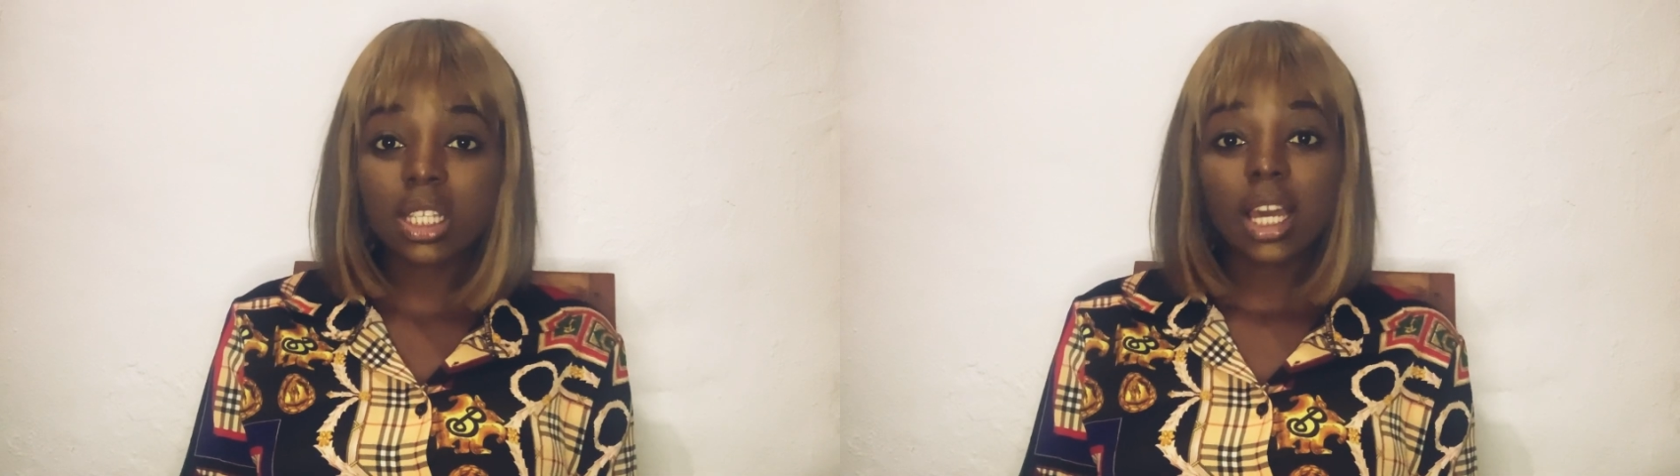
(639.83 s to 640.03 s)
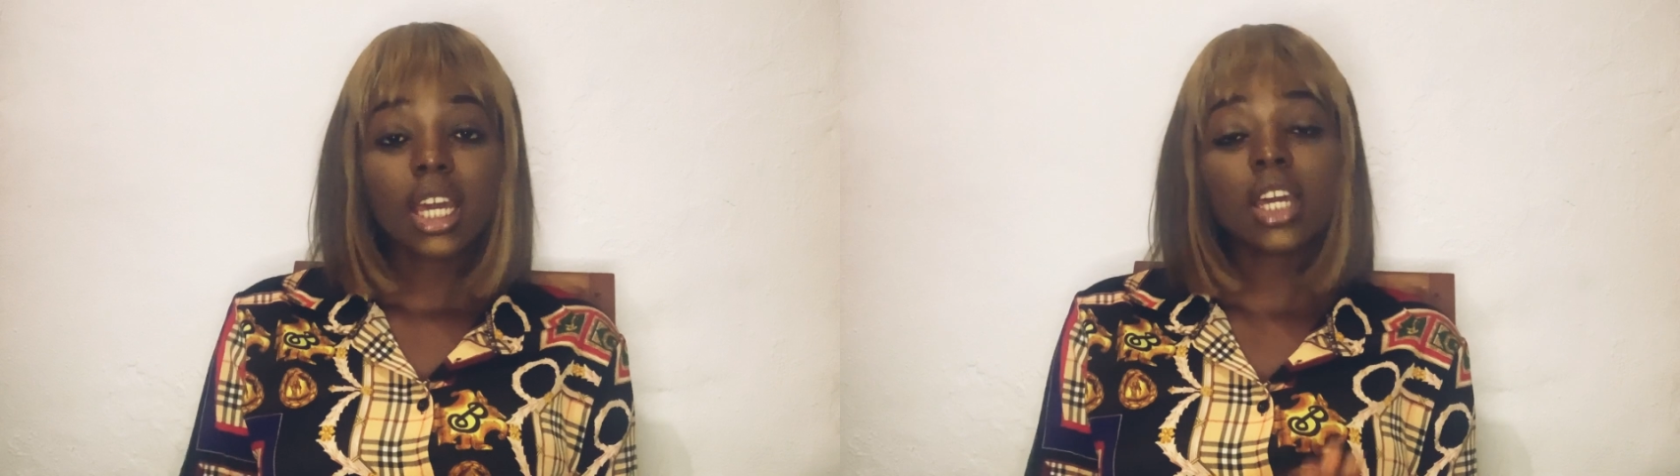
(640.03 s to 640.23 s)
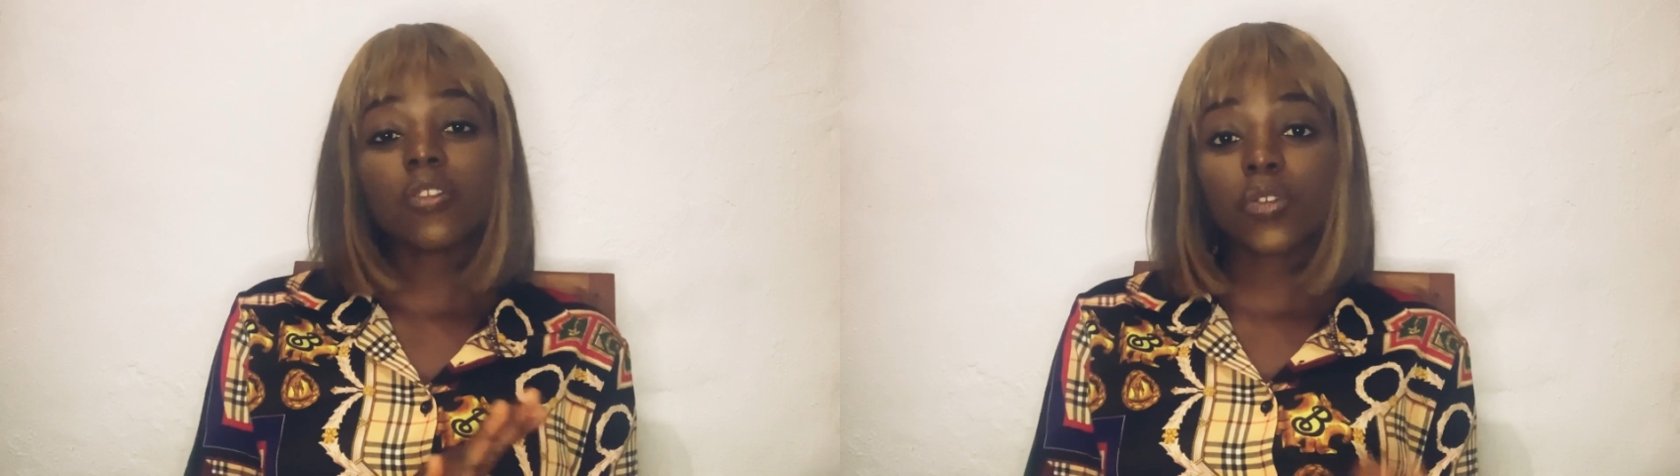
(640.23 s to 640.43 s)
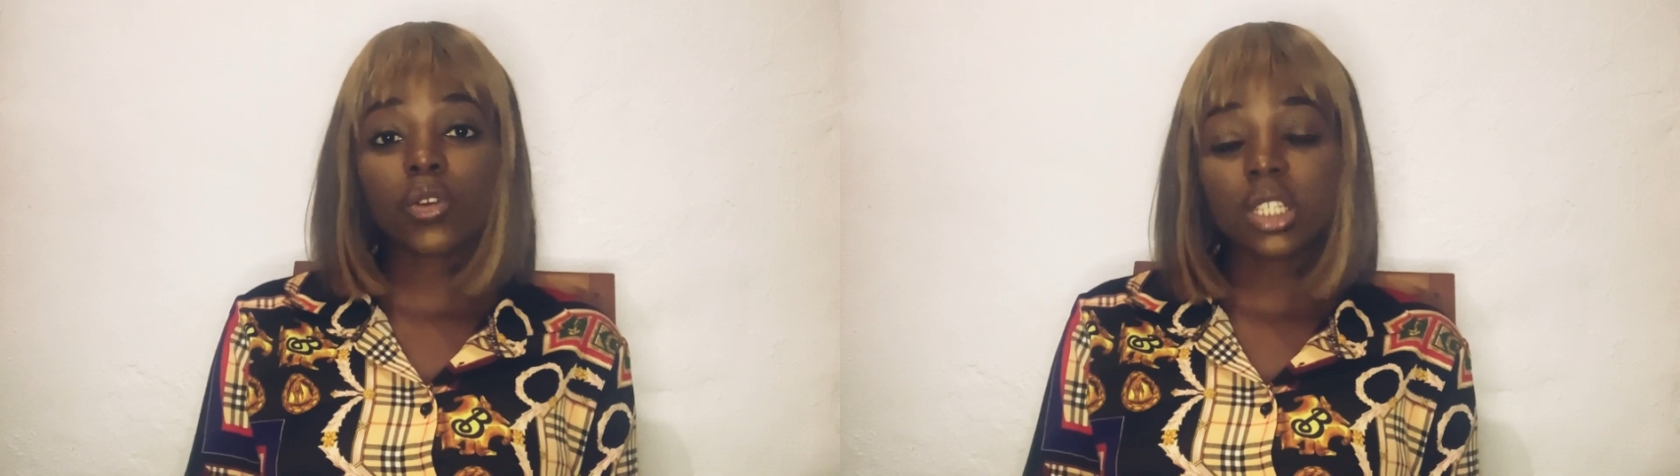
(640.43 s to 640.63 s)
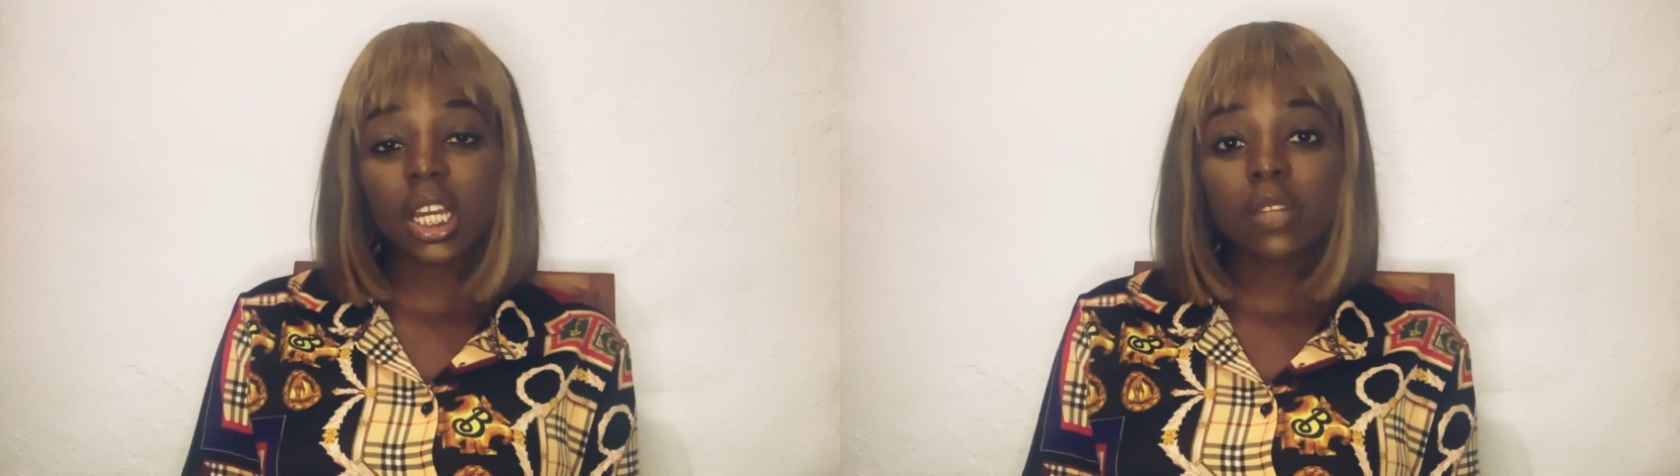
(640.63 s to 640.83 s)
if you
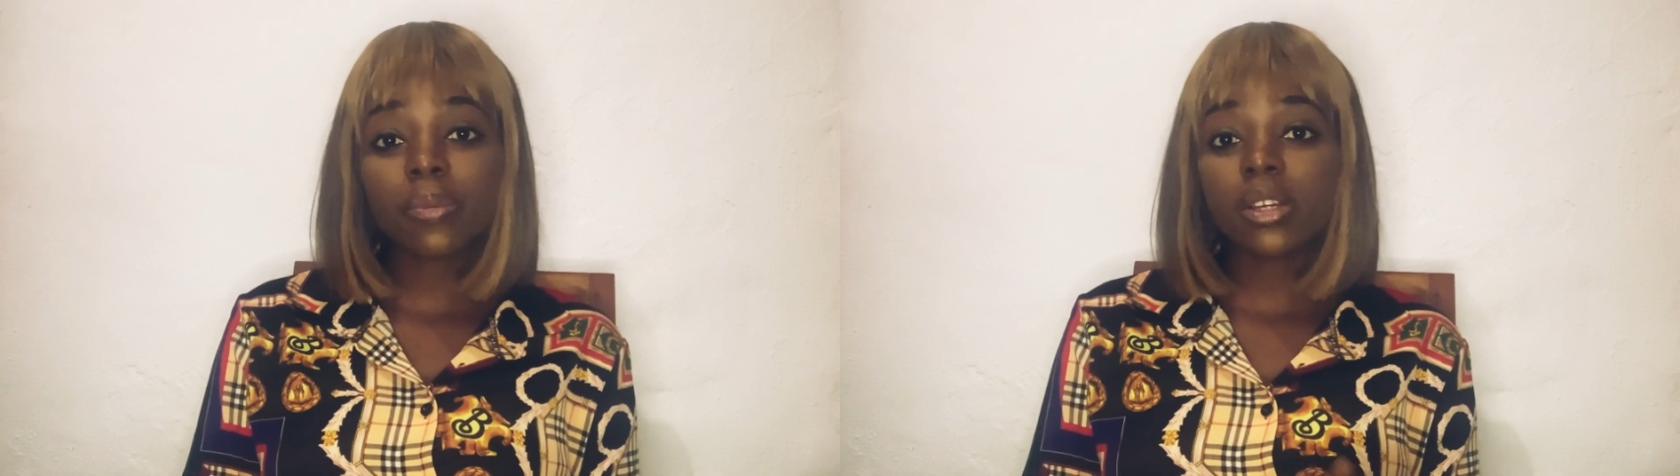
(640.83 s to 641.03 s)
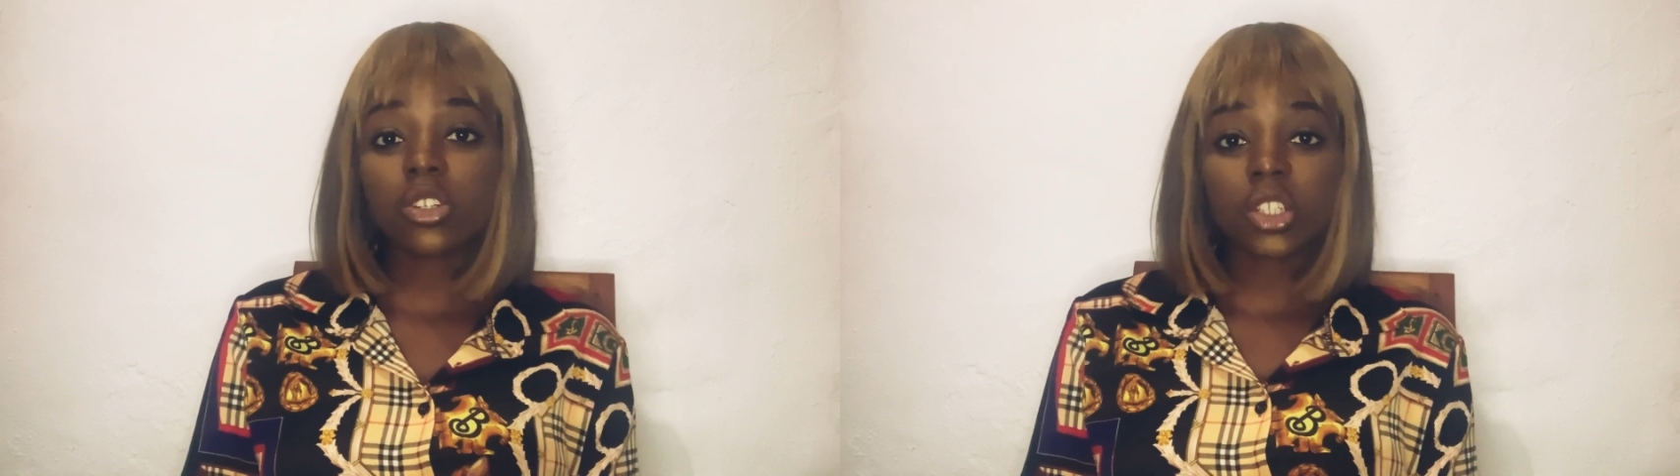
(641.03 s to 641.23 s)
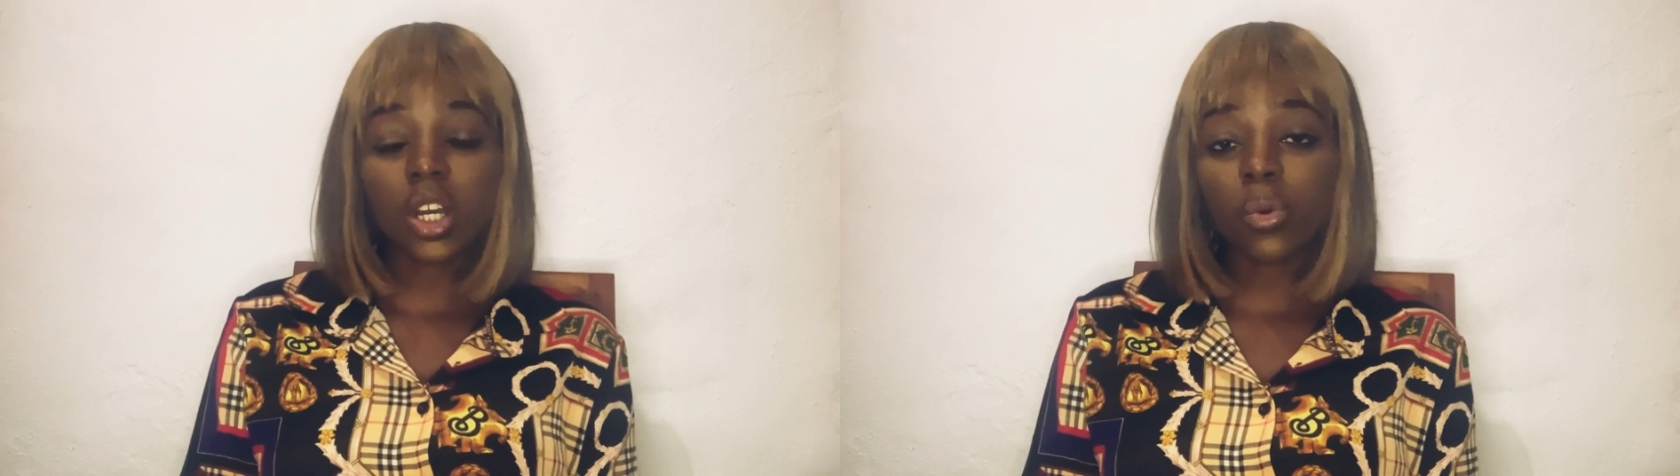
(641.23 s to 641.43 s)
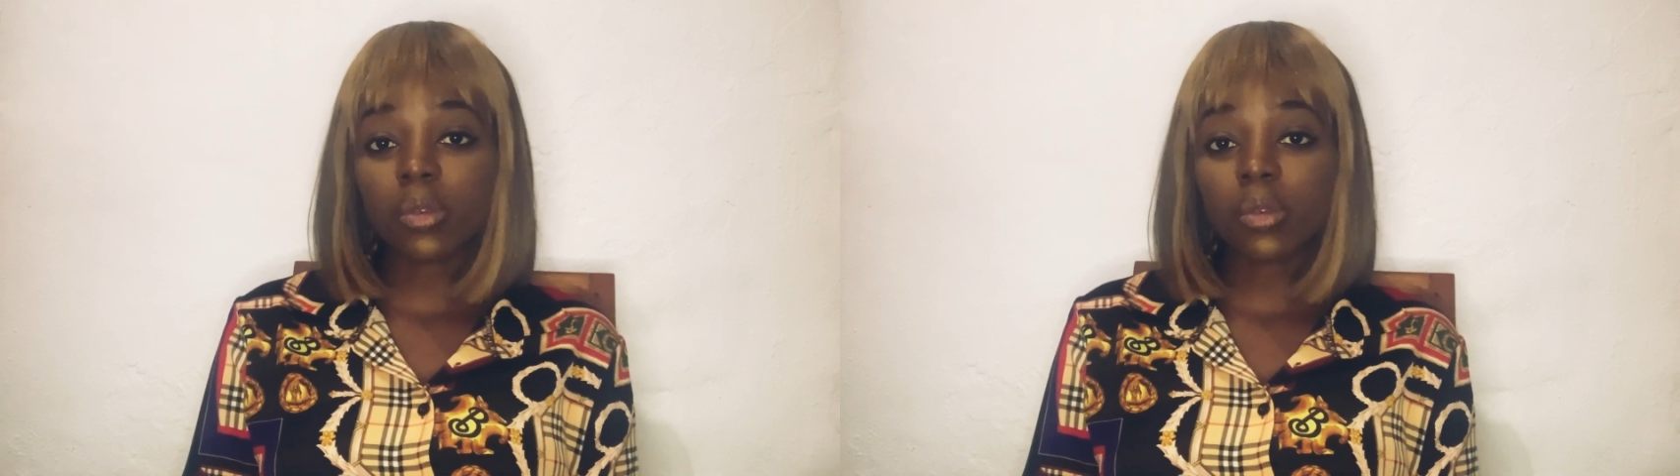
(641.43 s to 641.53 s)
did, please share with